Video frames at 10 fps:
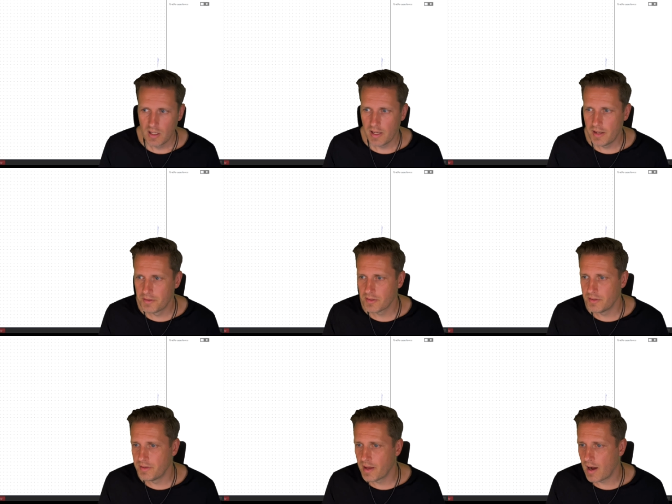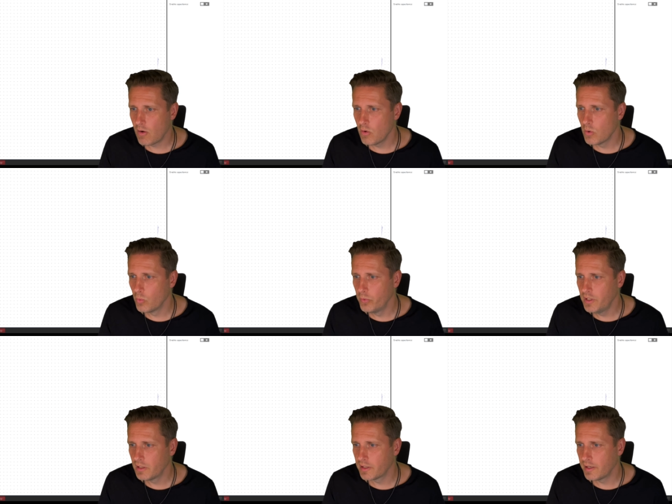And now
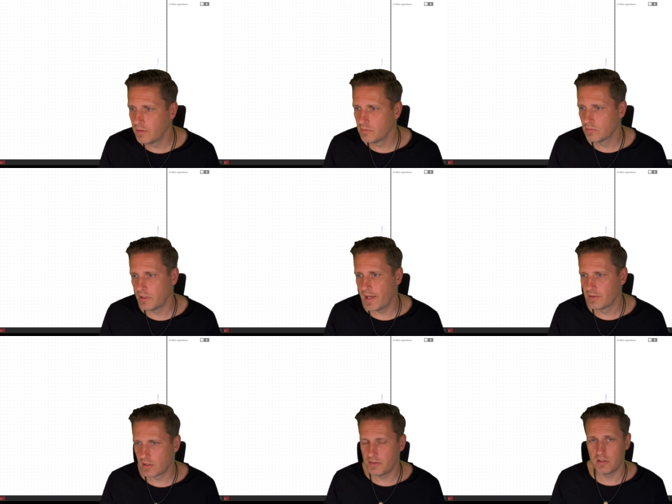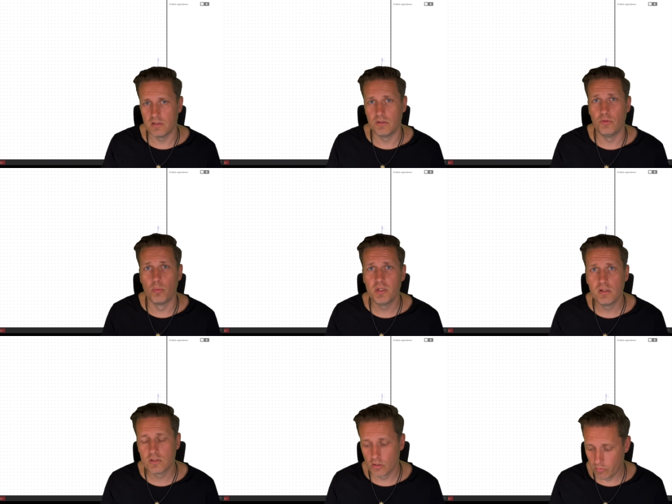we can enter the
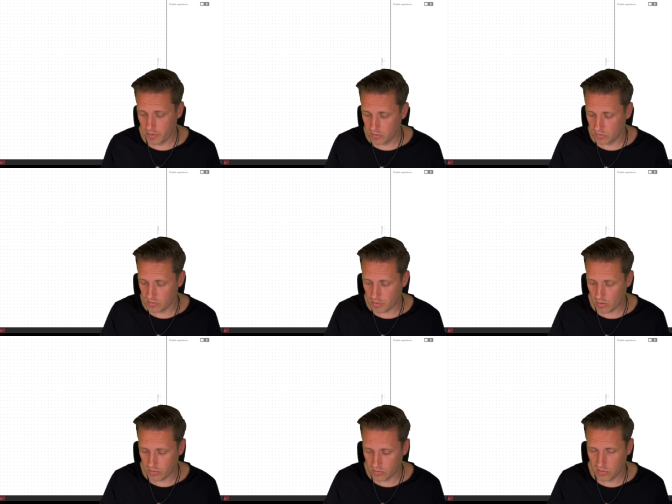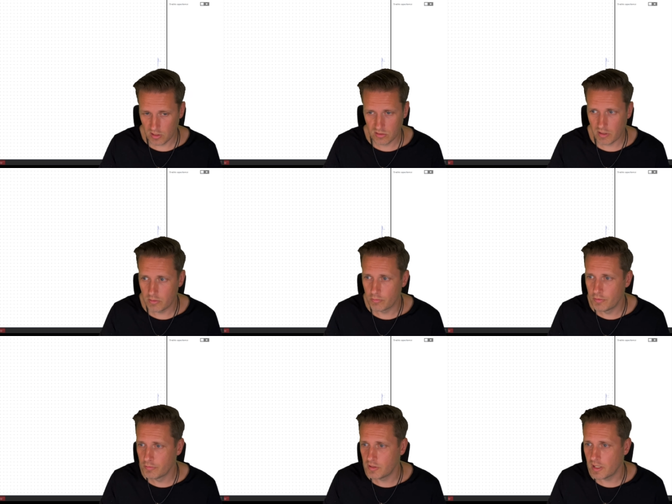nominal current. It's about
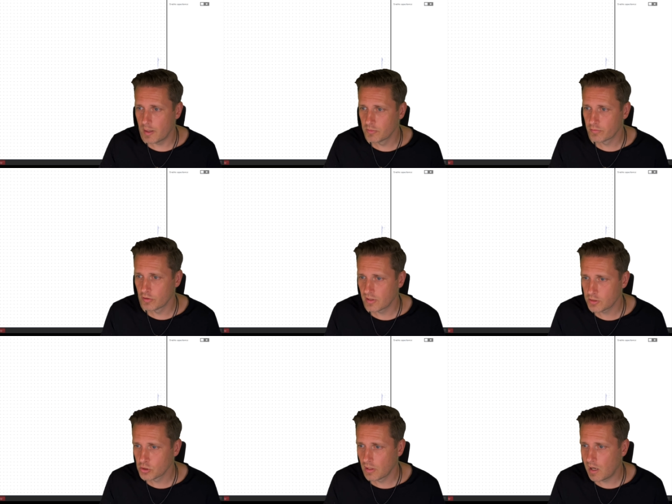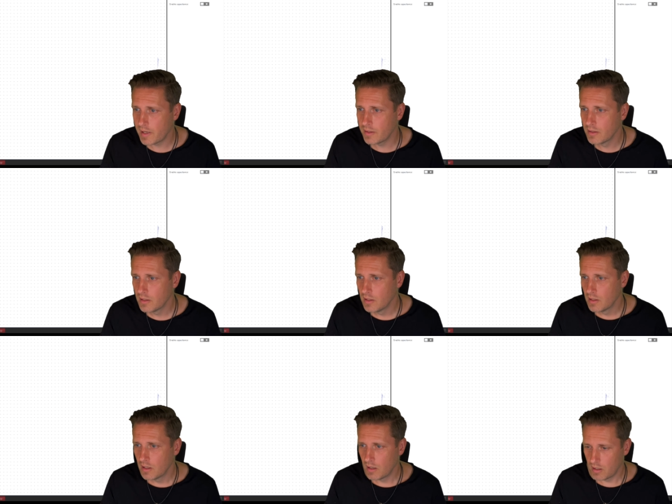650 amps for such a line.
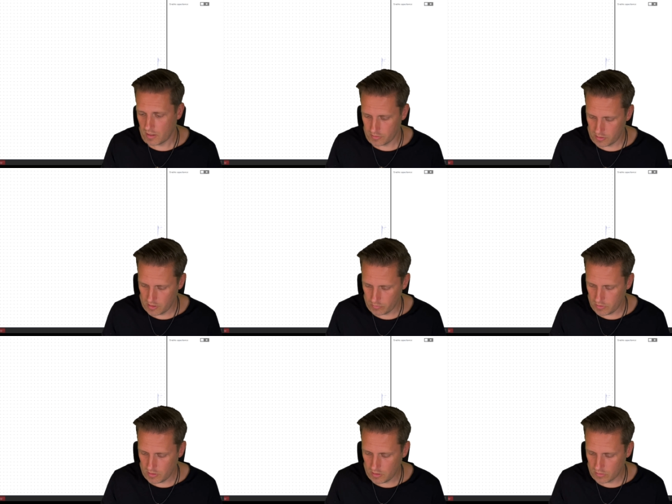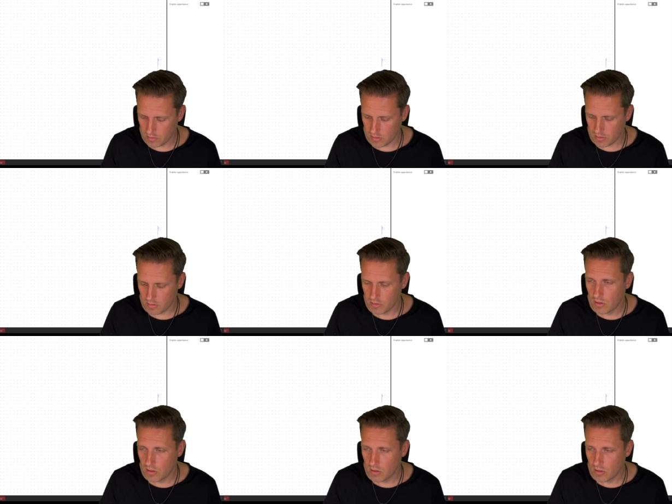And here we need the